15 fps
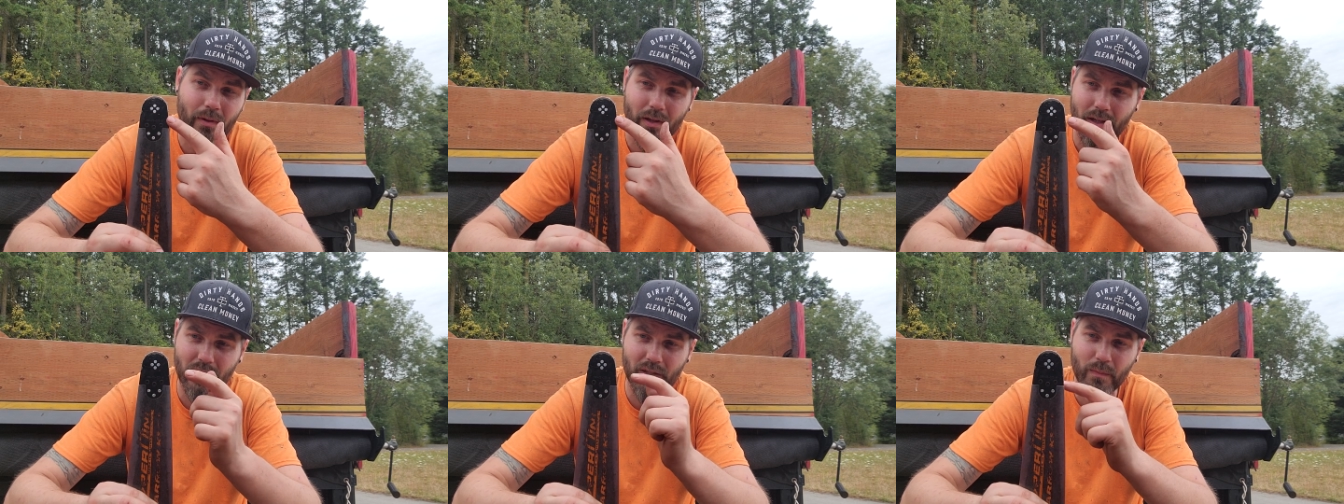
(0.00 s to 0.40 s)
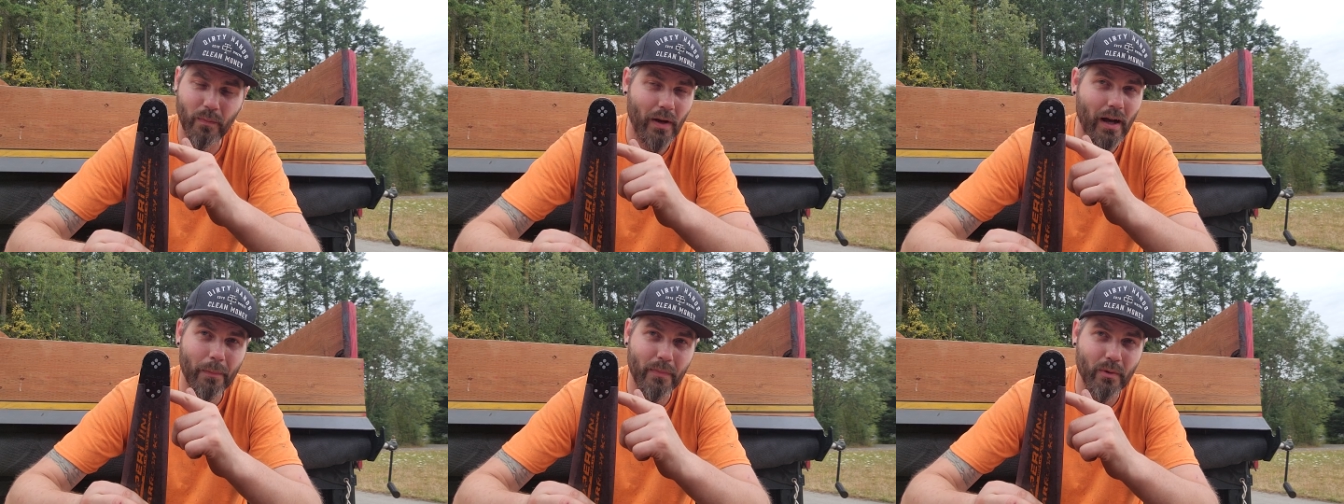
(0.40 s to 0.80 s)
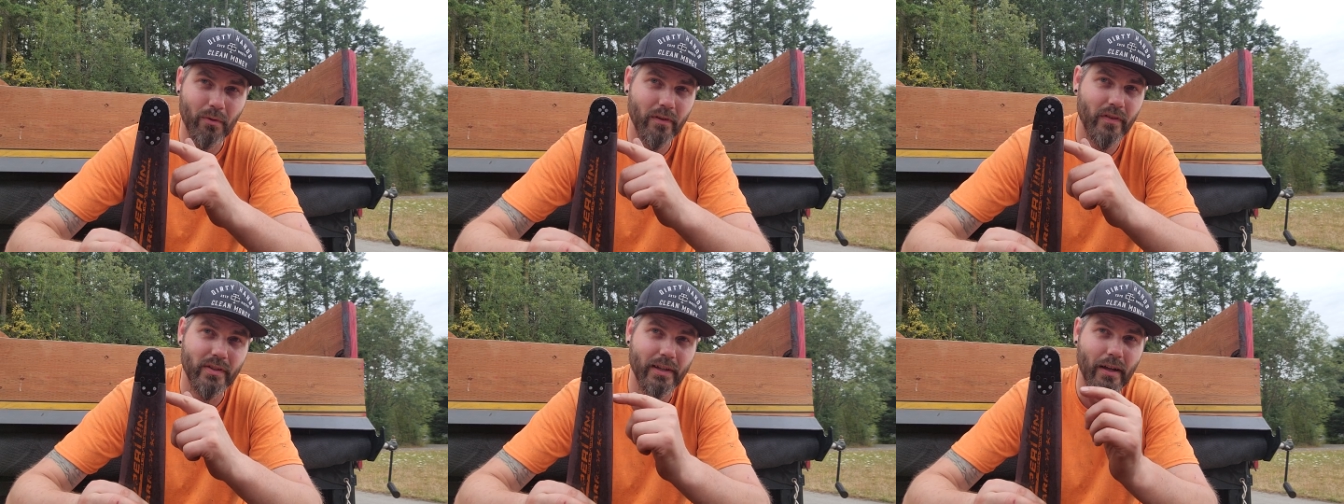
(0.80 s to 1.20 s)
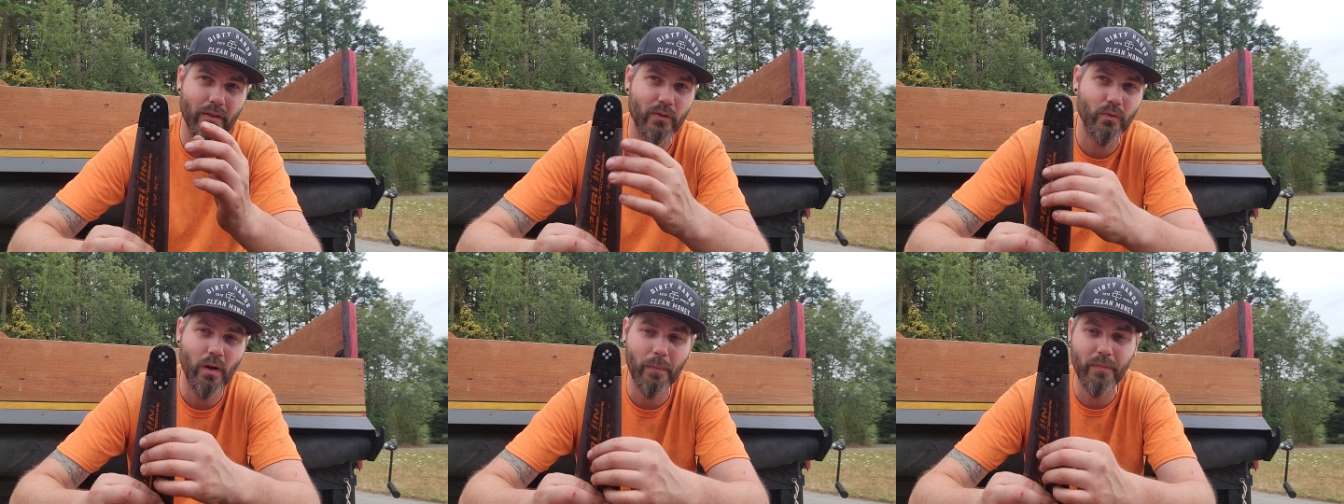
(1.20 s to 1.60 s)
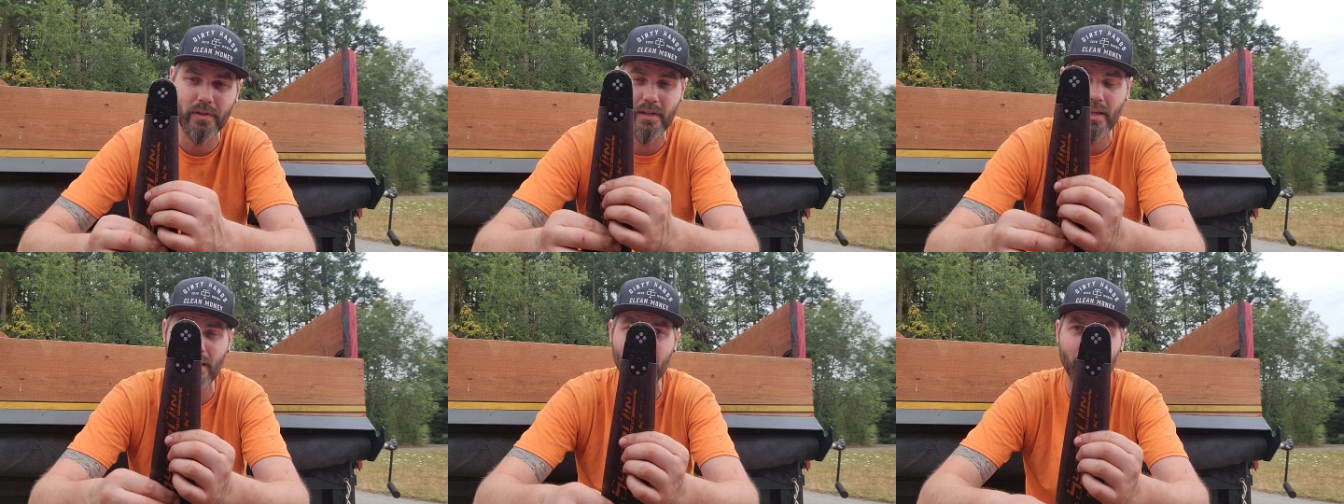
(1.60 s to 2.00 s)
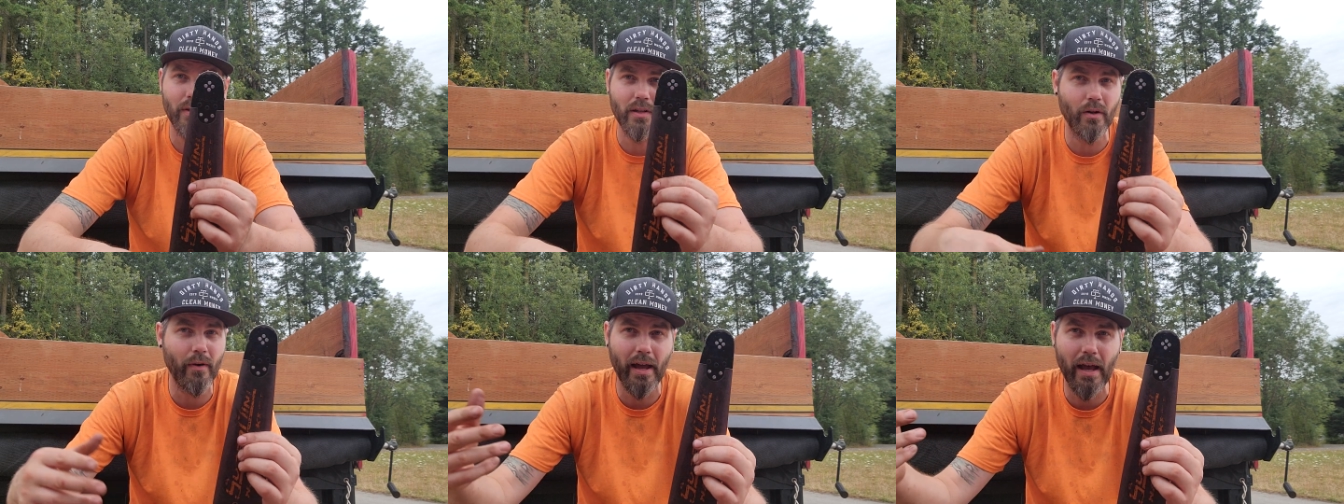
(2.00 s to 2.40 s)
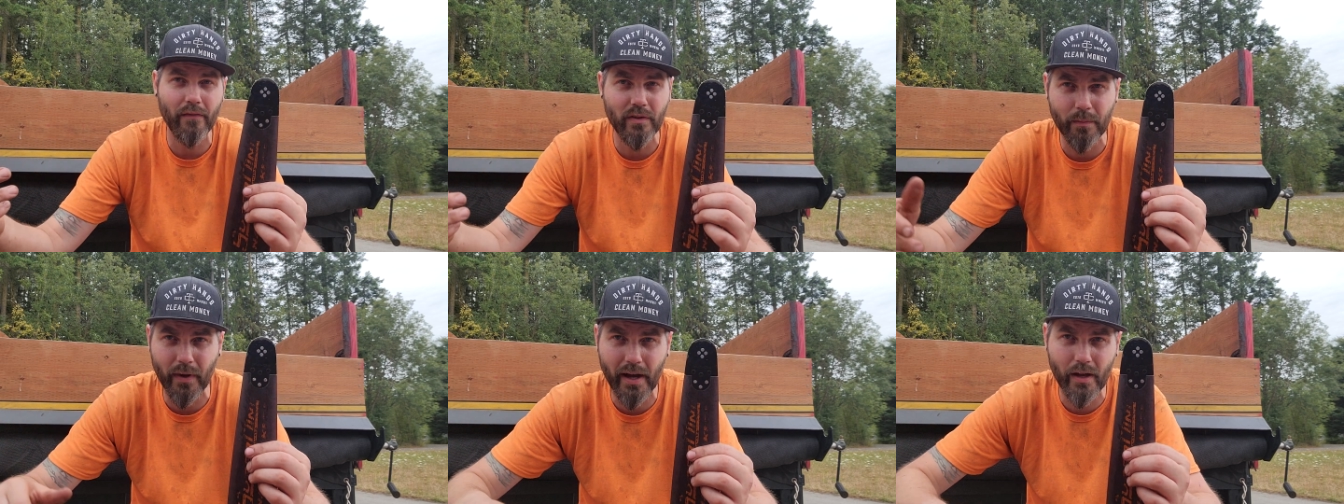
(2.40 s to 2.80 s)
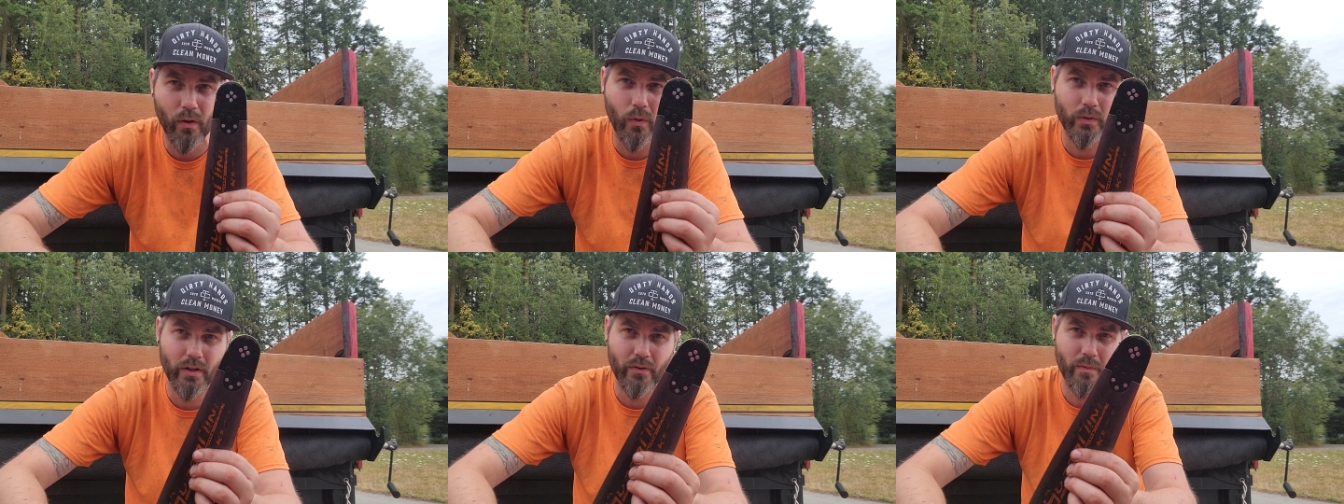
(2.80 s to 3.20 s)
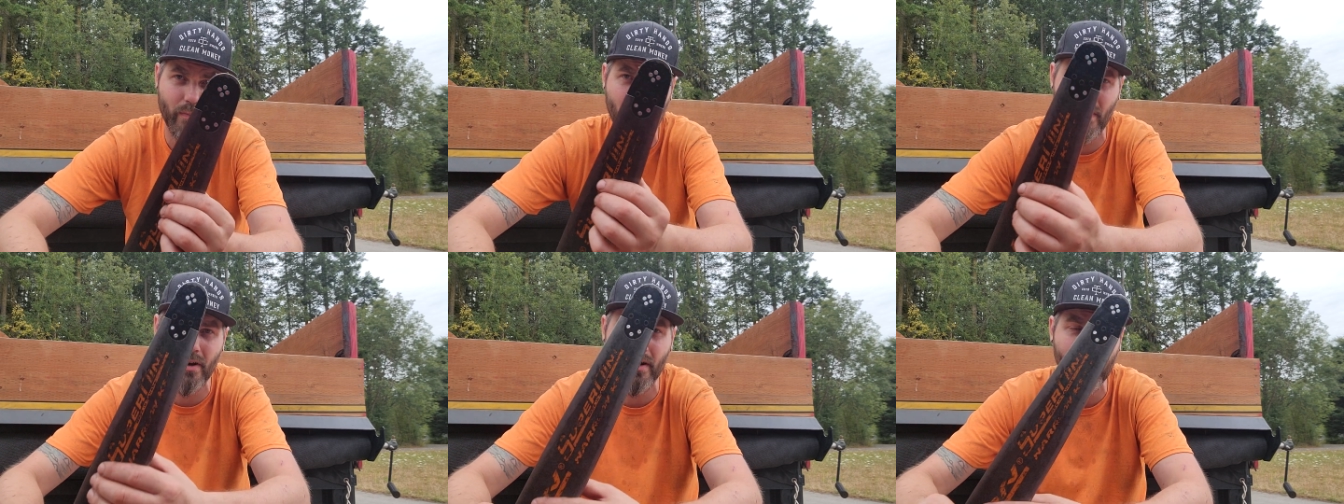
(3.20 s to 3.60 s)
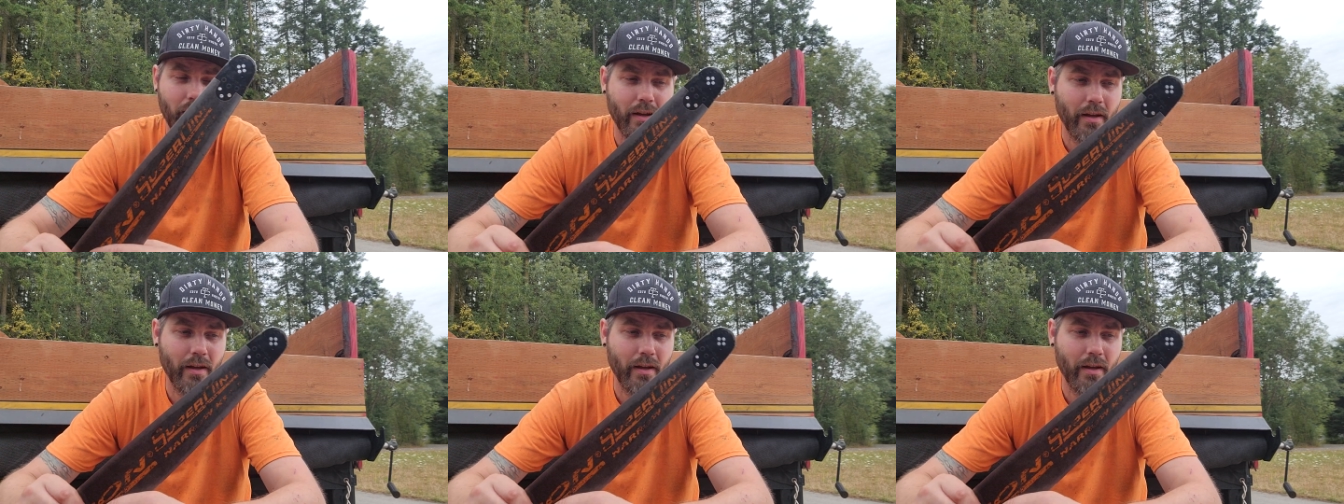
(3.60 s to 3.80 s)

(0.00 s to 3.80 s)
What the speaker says: You just pop the rivets out and swap the tip. You don't have to buy a whole nother bar.